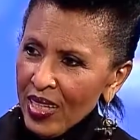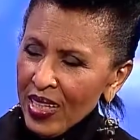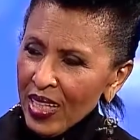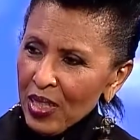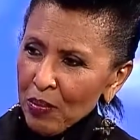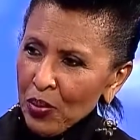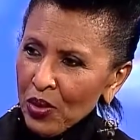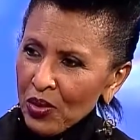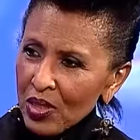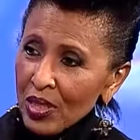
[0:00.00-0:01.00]
And they can
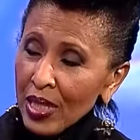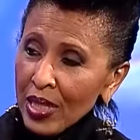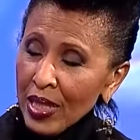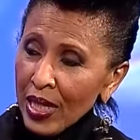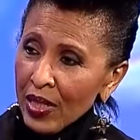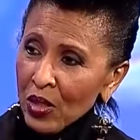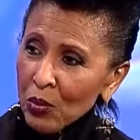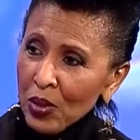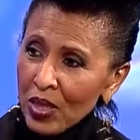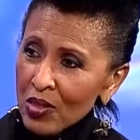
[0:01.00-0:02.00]
build, it's like Lego,
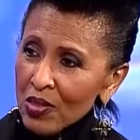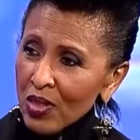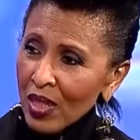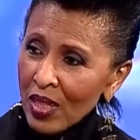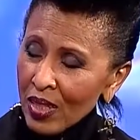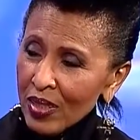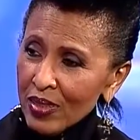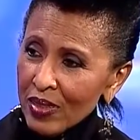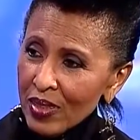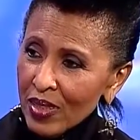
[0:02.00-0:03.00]
but it's,
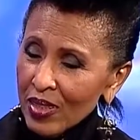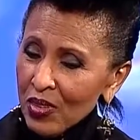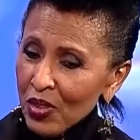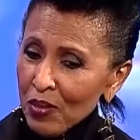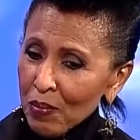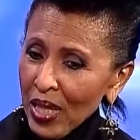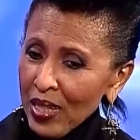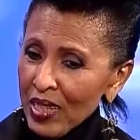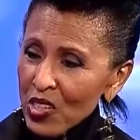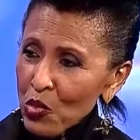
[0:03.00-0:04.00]
you can make
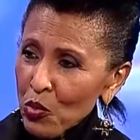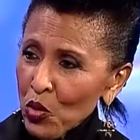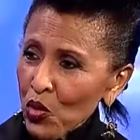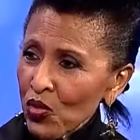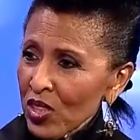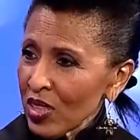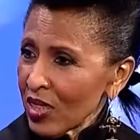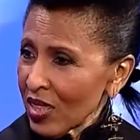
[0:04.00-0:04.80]
things move and...